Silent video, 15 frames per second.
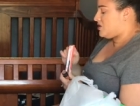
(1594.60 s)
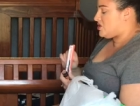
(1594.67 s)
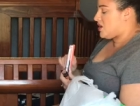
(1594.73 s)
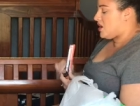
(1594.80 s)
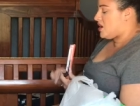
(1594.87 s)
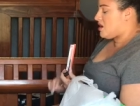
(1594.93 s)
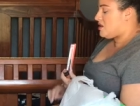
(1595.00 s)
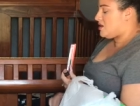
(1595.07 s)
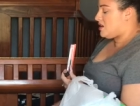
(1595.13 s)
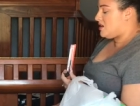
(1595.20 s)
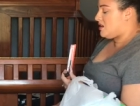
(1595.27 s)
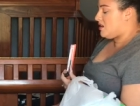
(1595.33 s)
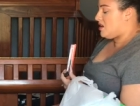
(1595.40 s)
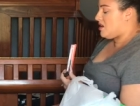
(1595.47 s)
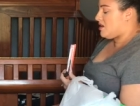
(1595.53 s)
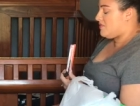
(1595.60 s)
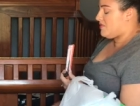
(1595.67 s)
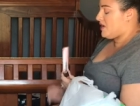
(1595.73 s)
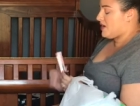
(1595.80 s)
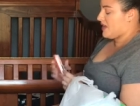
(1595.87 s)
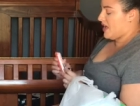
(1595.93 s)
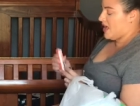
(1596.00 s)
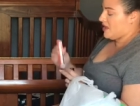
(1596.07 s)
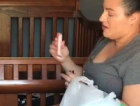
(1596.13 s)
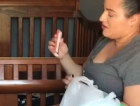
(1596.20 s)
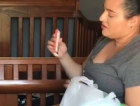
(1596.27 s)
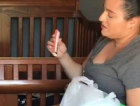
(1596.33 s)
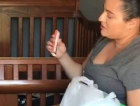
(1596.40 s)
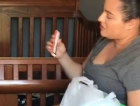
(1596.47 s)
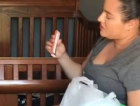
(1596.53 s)
Doll in Love Again.
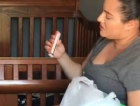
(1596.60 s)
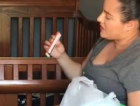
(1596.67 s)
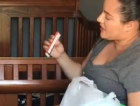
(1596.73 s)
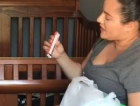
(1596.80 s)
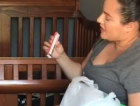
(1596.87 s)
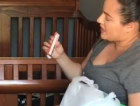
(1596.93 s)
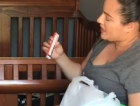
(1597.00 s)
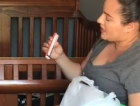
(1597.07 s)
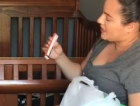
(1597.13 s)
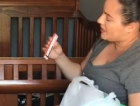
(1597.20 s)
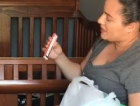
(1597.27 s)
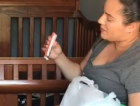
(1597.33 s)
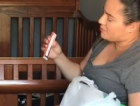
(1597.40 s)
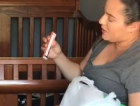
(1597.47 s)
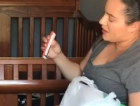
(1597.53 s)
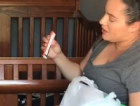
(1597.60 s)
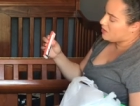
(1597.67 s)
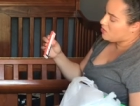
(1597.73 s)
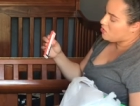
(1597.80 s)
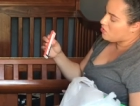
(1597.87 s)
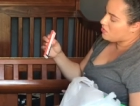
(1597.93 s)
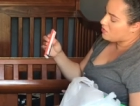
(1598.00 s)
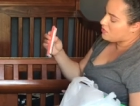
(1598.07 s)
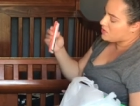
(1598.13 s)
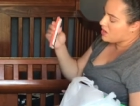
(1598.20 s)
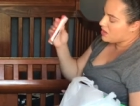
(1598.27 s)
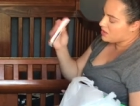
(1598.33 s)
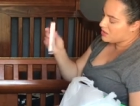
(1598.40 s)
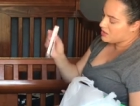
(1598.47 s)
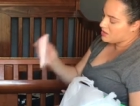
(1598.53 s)
So it's like a pale coral
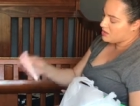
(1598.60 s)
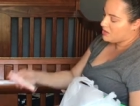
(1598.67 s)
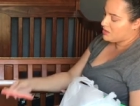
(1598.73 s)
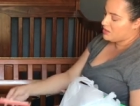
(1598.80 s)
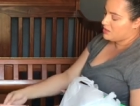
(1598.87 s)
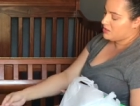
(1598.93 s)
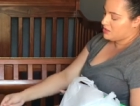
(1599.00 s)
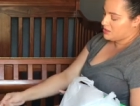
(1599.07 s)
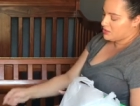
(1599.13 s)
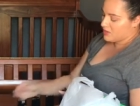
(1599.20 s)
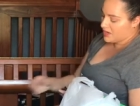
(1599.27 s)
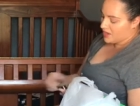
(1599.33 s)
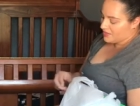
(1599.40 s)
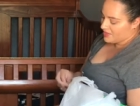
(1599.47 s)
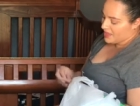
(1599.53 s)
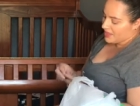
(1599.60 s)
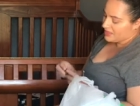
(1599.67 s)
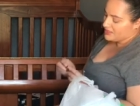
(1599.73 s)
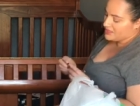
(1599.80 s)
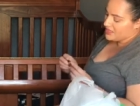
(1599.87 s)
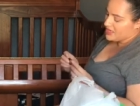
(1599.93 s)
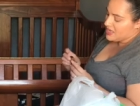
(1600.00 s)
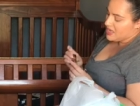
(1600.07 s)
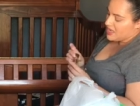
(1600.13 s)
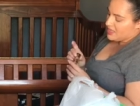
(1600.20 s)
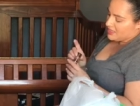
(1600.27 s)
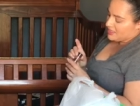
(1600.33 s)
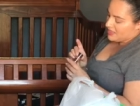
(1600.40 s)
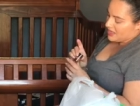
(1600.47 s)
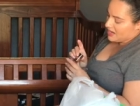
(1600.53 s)
color. So I got that.
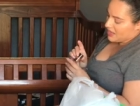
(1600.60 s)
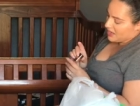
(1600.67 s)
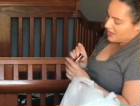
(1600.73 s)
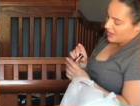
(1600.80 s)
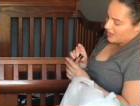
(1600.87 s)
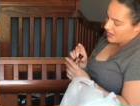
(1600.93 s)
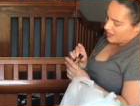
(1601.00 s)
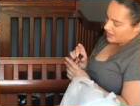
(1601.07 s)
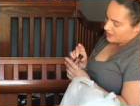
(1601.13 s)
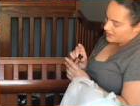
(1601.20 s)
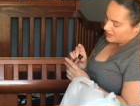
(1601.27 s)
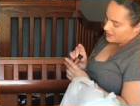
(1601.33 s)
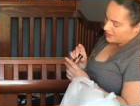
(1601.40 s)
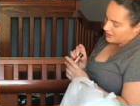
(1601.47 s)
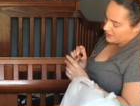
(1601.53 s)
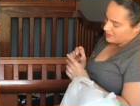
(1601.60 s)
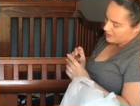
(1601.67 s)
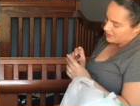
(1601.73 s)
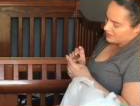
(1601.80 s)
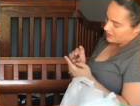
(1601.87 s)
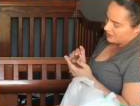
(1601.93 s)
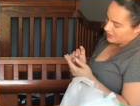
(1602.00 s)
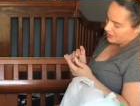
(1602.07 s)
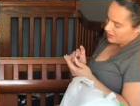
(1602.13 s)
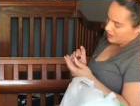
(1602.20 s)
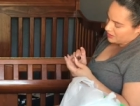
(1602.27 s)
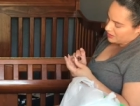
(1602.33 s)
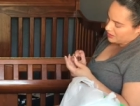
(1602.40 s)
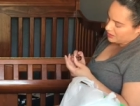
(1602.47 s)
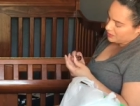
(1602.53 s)
Then I got
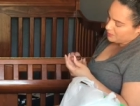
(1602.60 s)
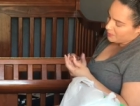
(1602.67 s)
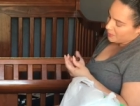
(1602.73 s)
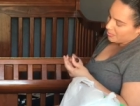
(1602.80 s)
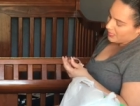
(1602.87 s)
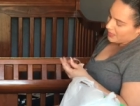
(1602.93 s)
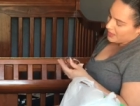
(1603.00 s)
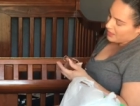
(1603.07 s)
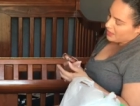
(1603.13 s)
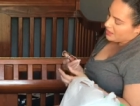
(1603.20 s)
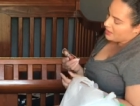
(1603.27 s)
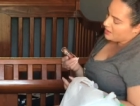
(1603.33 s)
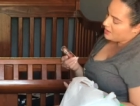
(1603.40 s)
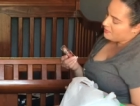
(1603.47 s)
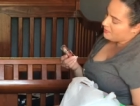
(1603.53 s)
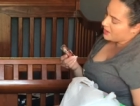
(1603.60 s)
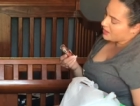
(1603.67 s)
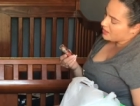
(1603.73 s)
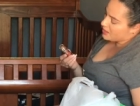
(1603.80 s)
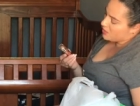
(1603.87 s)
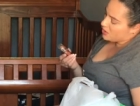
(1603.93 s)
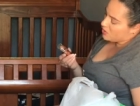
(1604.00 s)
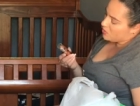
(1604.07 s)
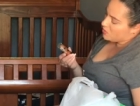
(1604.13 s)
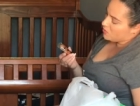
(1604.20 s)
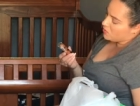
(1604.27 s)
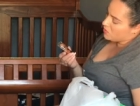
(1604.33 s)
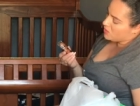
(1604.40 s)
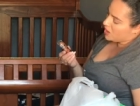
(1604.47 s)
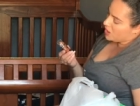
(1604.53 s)
the Mega
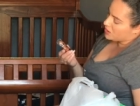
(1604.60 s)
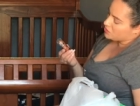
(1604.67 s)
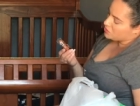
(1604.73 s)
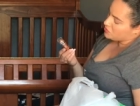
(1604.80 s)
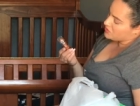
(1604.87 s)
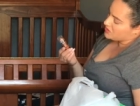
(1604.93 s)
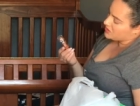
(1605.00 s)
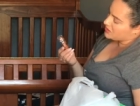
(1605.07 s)
Glow Contour